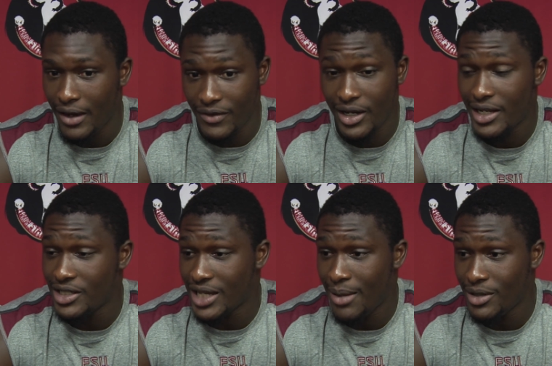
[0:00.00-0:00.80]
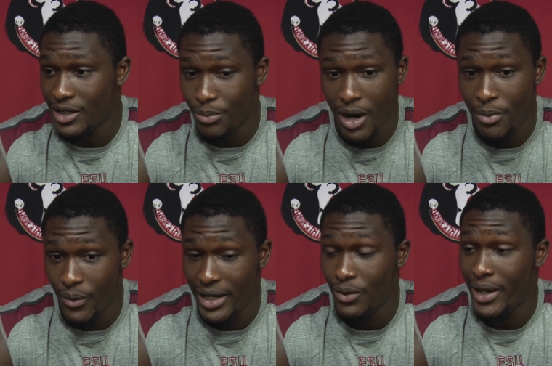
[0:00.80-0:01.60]
If they're getting the job done the proper
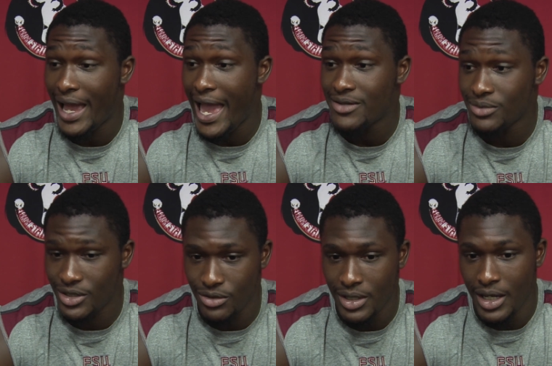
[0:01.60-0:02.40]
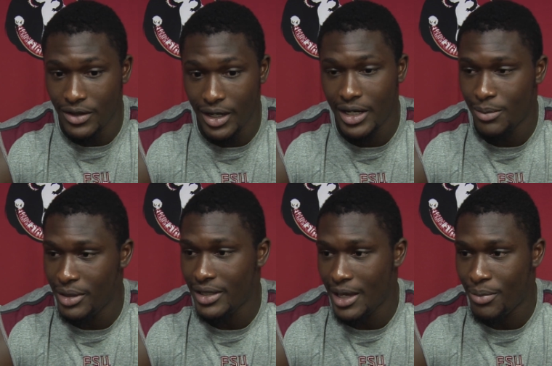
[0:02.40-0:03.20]
way, the way I asked them to, they're going to
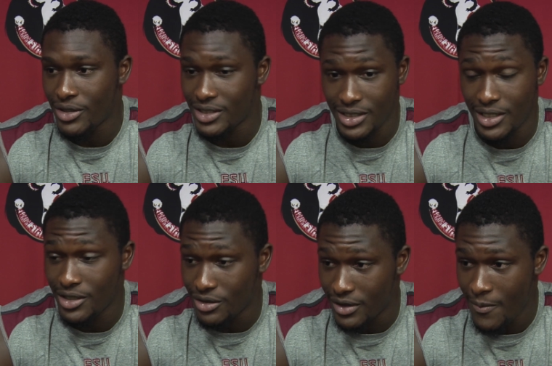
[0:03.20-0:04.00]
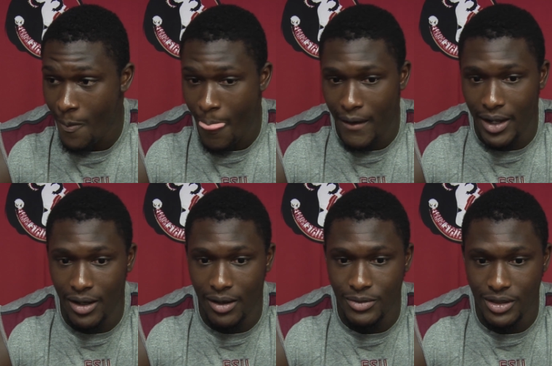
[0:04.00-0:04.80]
be that person that's going to do it. And,
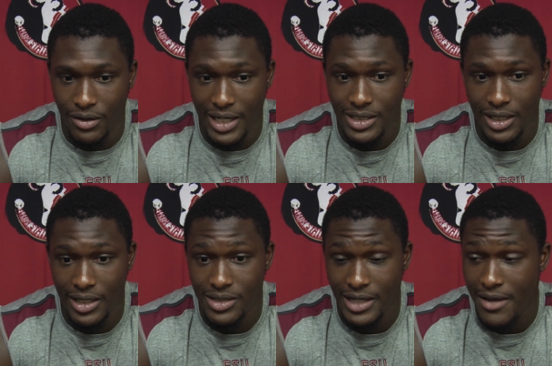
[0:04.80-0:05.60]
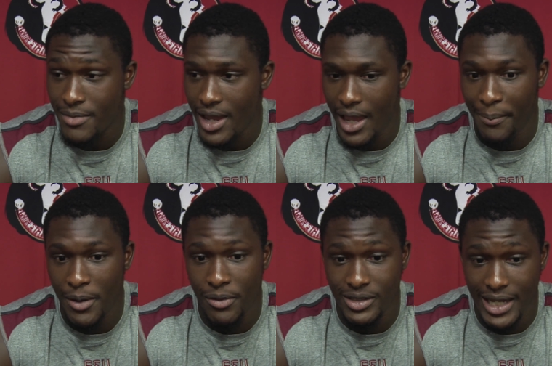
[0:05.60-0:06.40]
um, you know, that's a clear statement, and
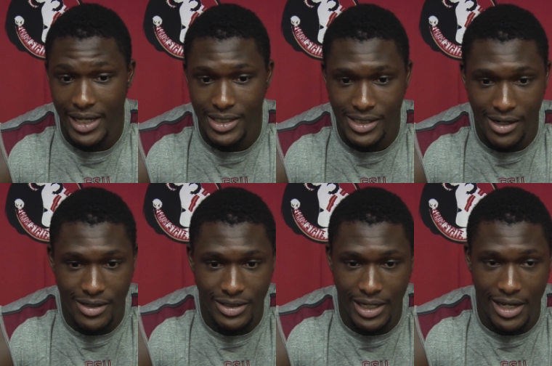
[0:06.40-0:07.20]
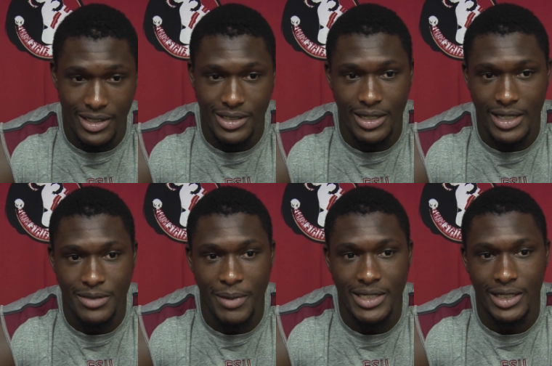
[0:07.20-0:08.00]
people are taking it seriously. And it's, it's
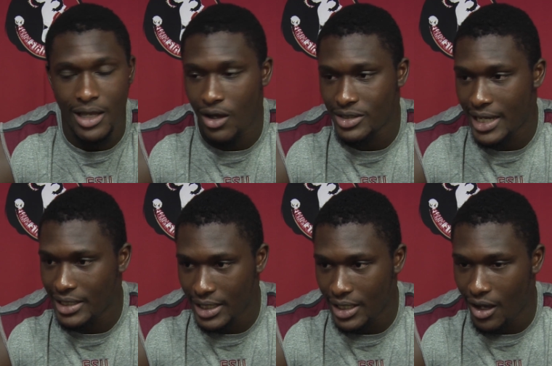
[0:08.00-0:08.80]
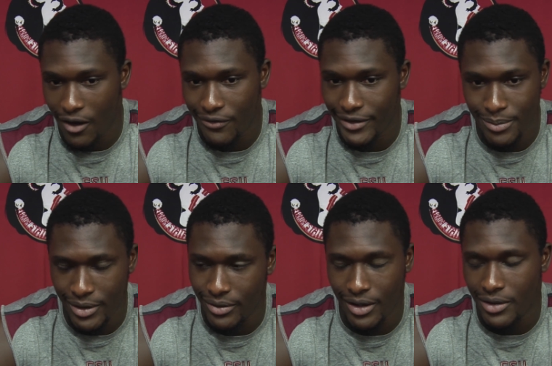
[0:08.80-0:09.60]
basically all technique, all
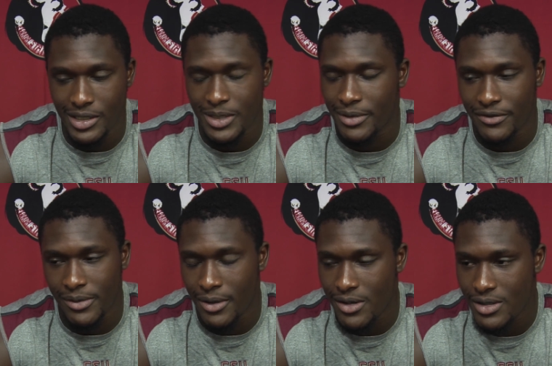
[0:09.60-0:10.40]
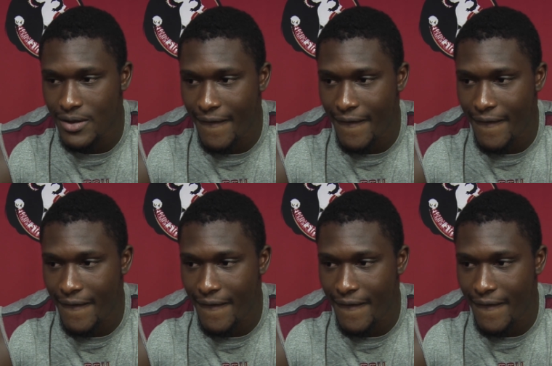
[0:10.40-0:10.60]
fundamental, and all discipline football football.